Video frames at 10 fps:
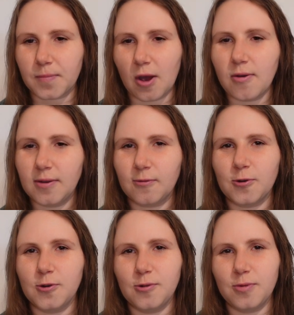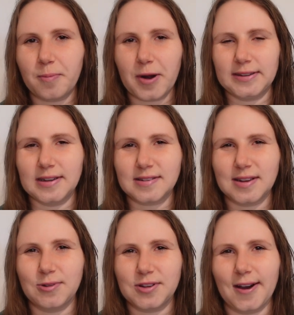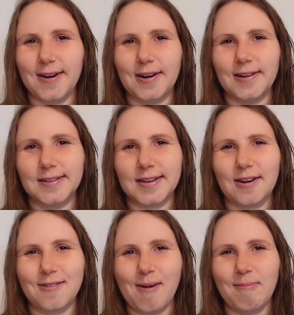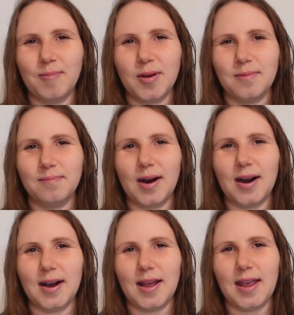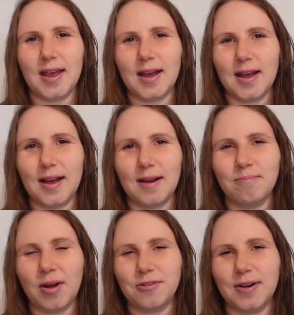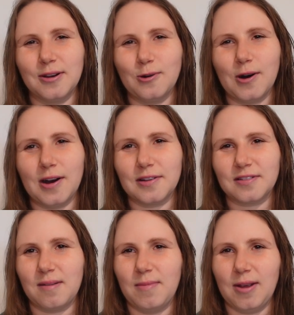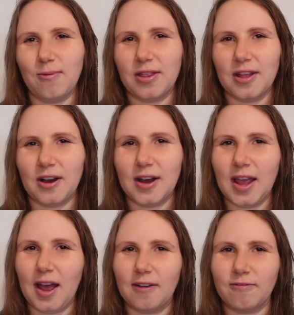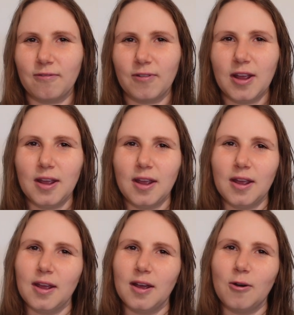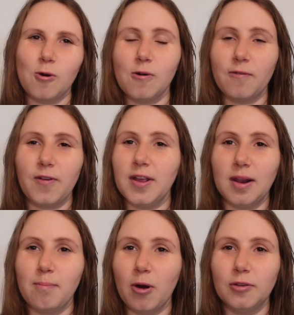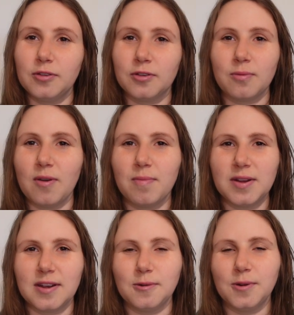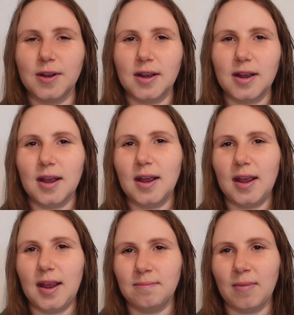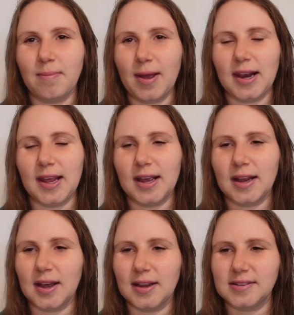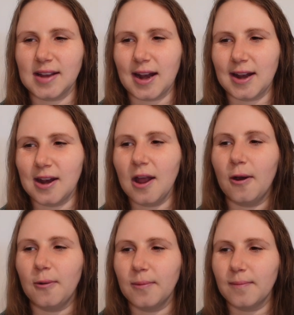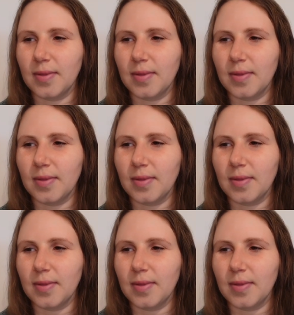going through the pregnancy was hard. I remember my mother-in-law asking me whether I have or feel a bond with Matilda in my belly, and I said no.